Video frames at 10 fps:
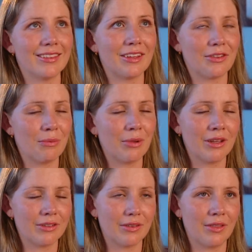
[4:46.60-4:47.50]
That's the
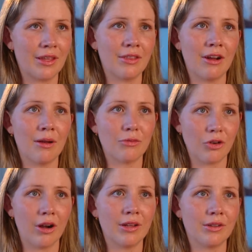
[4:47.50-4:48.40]
biggest thing that I'm
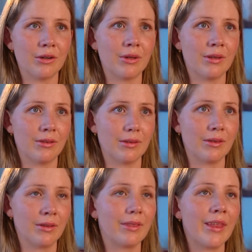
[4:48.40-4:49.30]
trying to deal with is
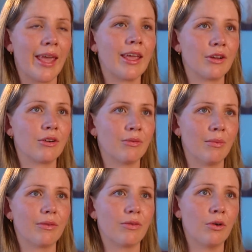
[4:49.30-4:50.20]
the, the anger
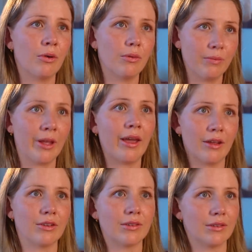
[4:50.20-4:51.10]
for, yeah,
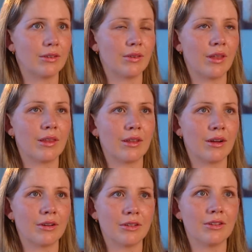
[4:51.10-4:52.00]
just to think that
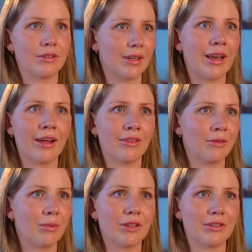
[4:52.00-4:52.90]
I used to lay on
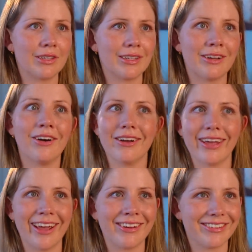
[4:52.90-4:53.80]
the beach thinking, oh,
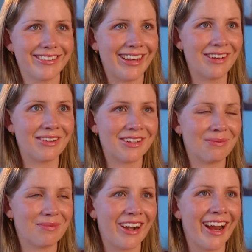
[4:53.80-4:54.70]
how lovely
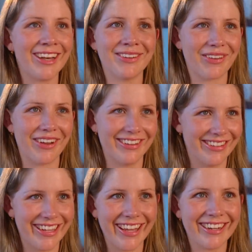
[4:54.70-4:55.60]
and brown I'm going
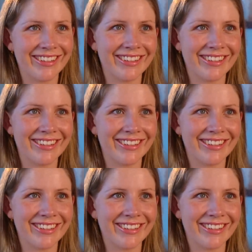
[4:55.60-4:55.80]
to get.